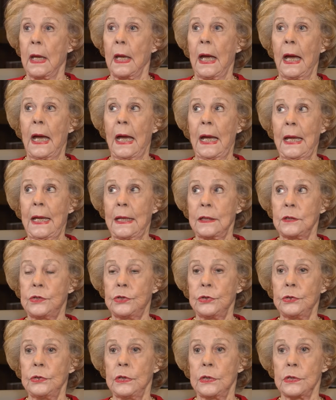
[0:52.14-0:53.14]
I had
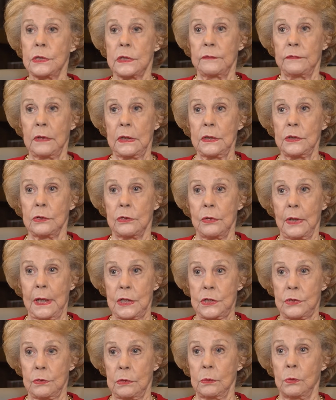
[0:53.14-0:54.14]
2 years of
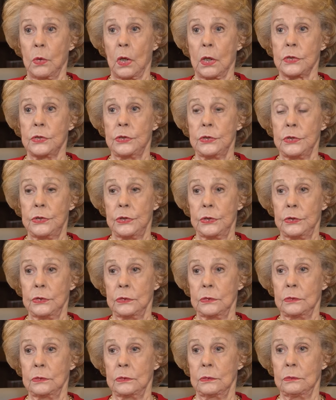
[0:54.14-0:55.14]
undergraduate work to
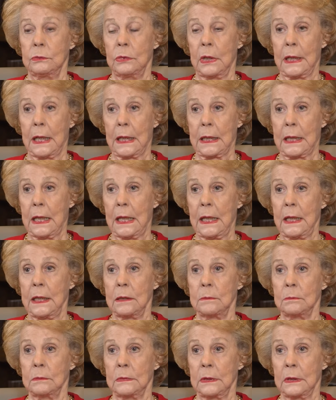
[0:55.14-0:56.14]
do when I
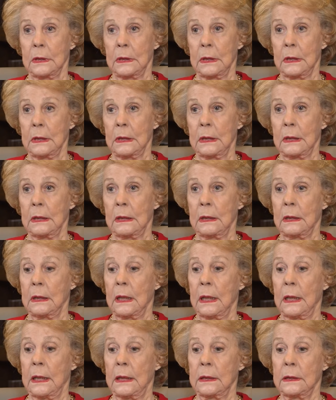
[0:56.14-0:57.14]
came,
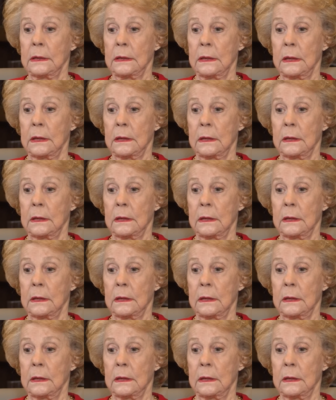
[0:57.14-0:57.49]
and